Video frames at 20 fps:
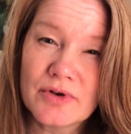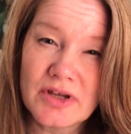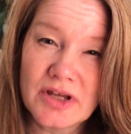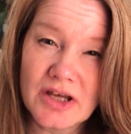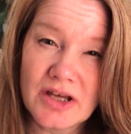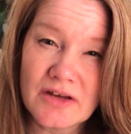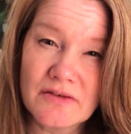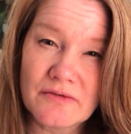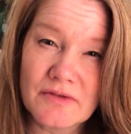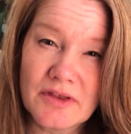
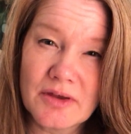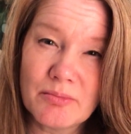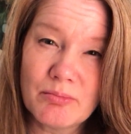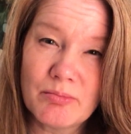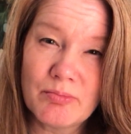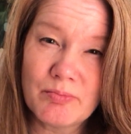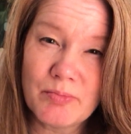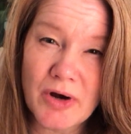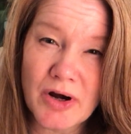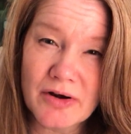gift that
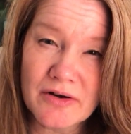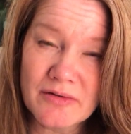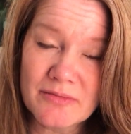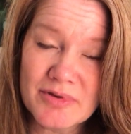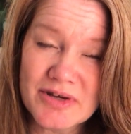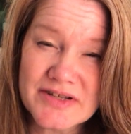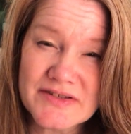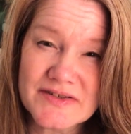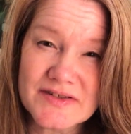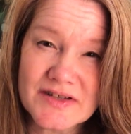
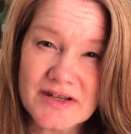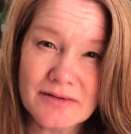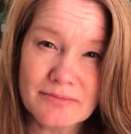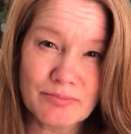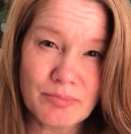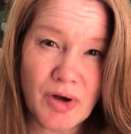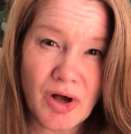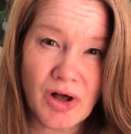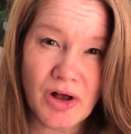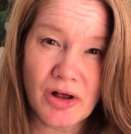Barnabas and
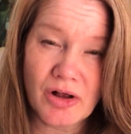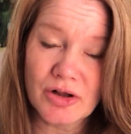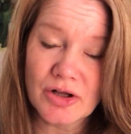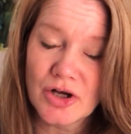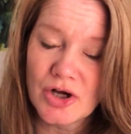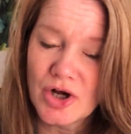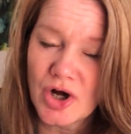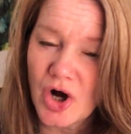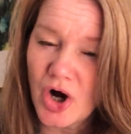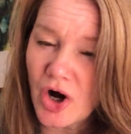Paul
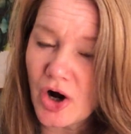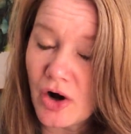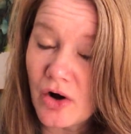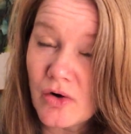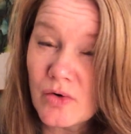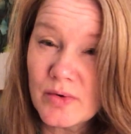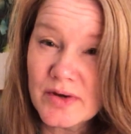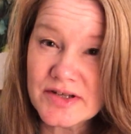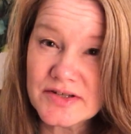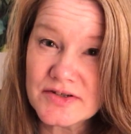
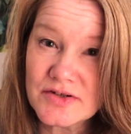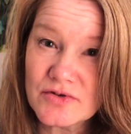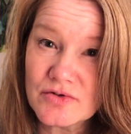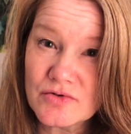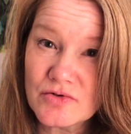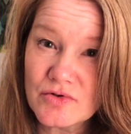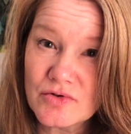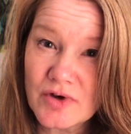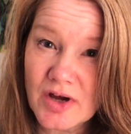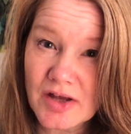always knew
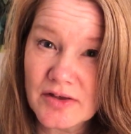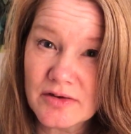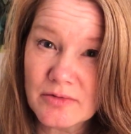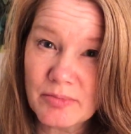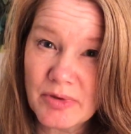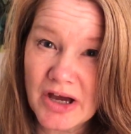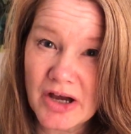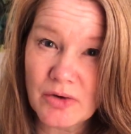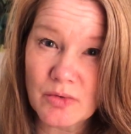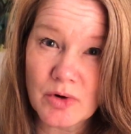who had the
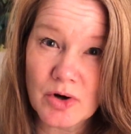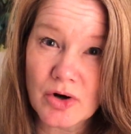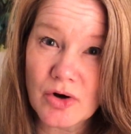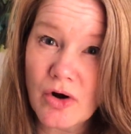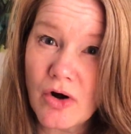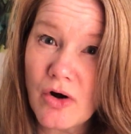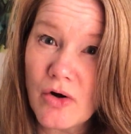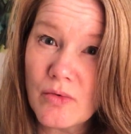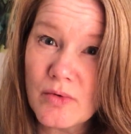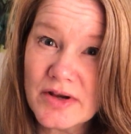power,
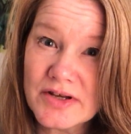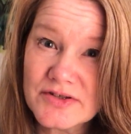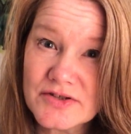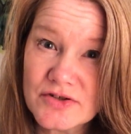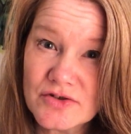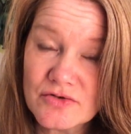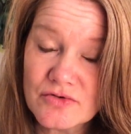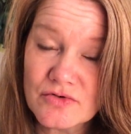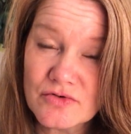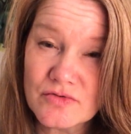always
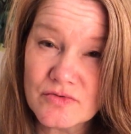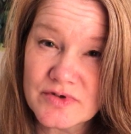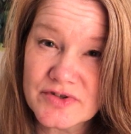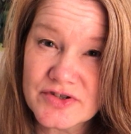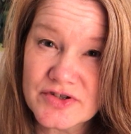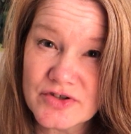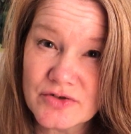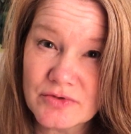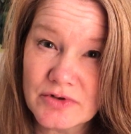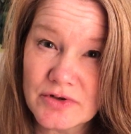knew who was
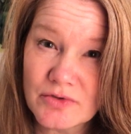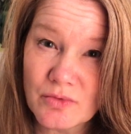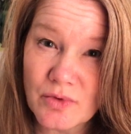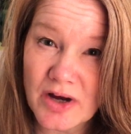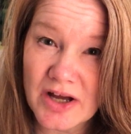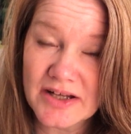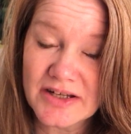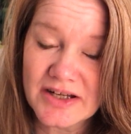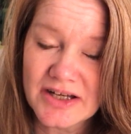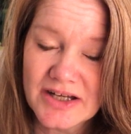doing
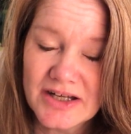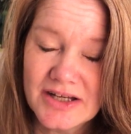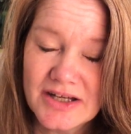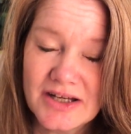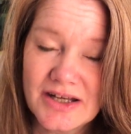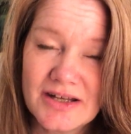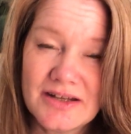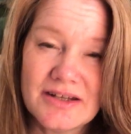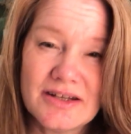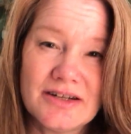what,
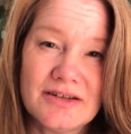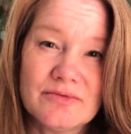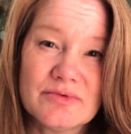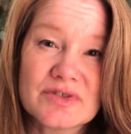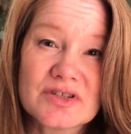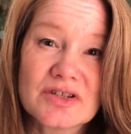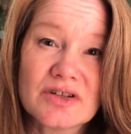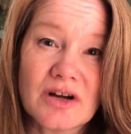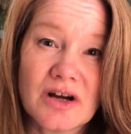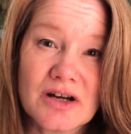and that it
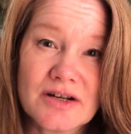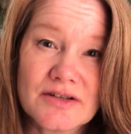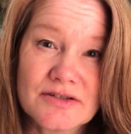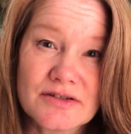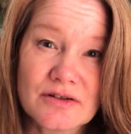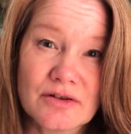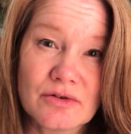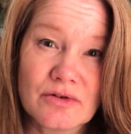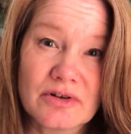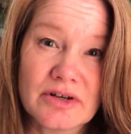was God's
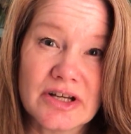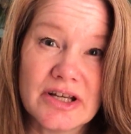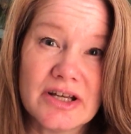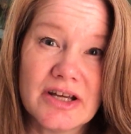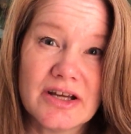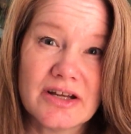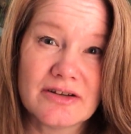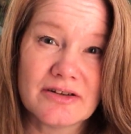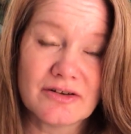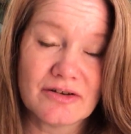glory
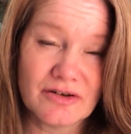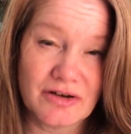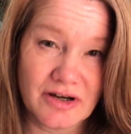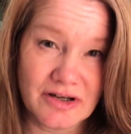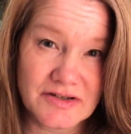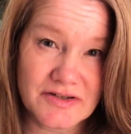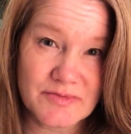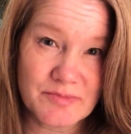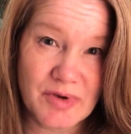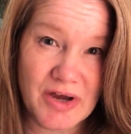and
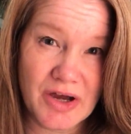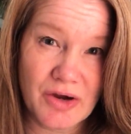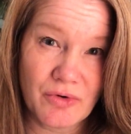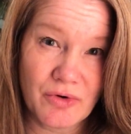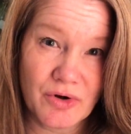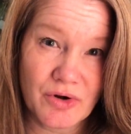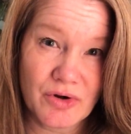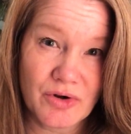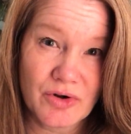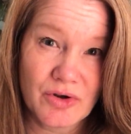God's
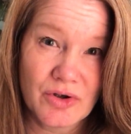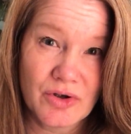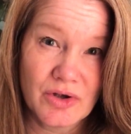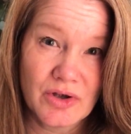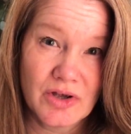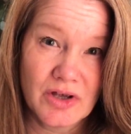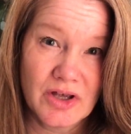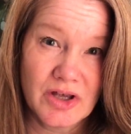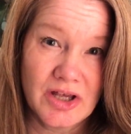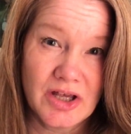power.
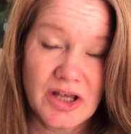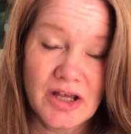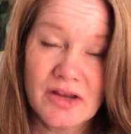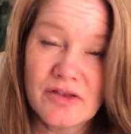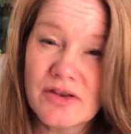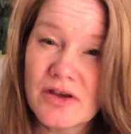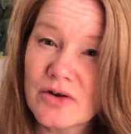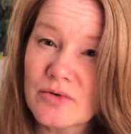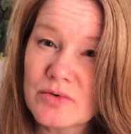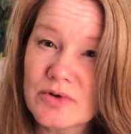And
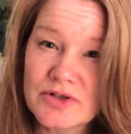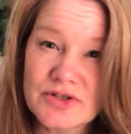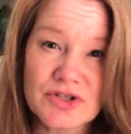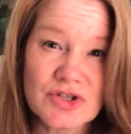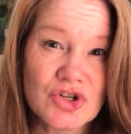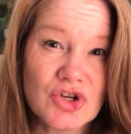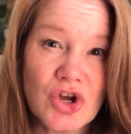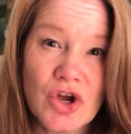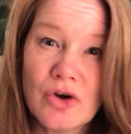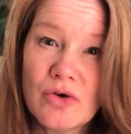there was
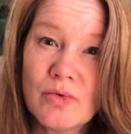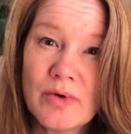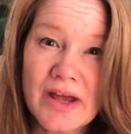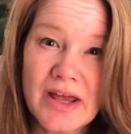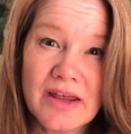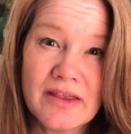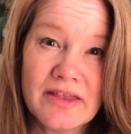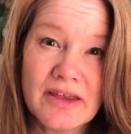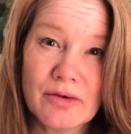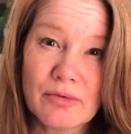no
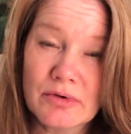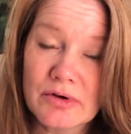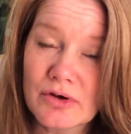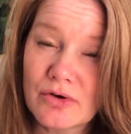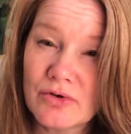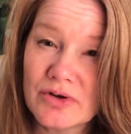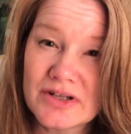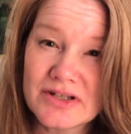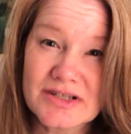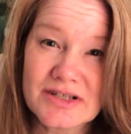way they were
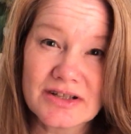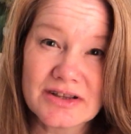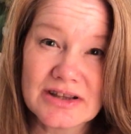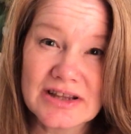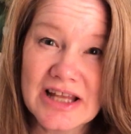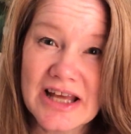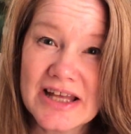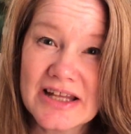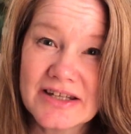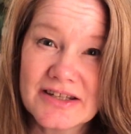going to
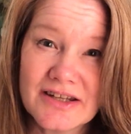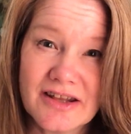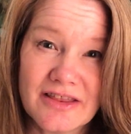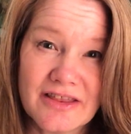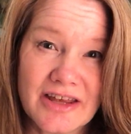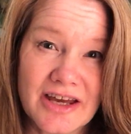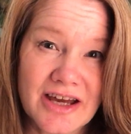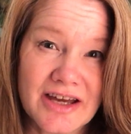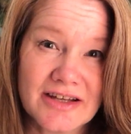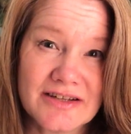let
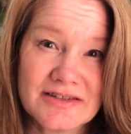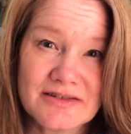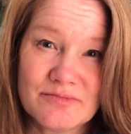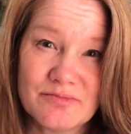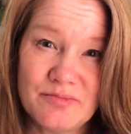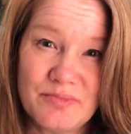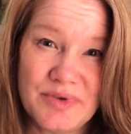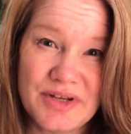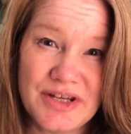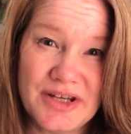that
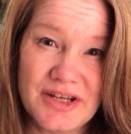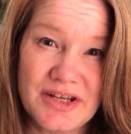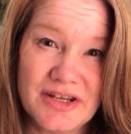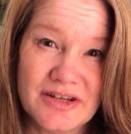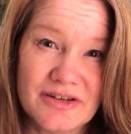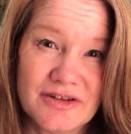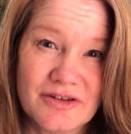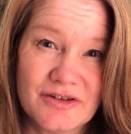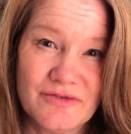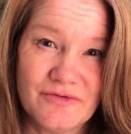be
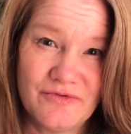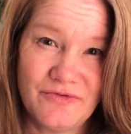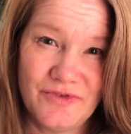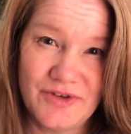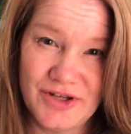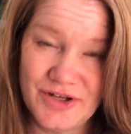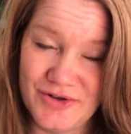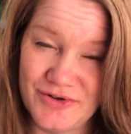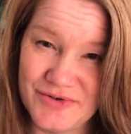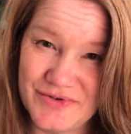
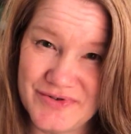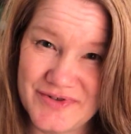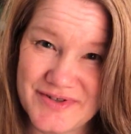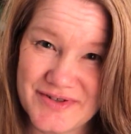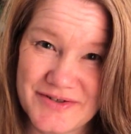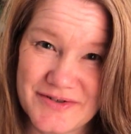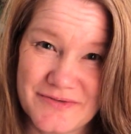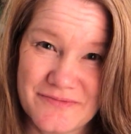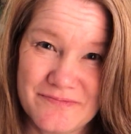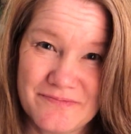confused.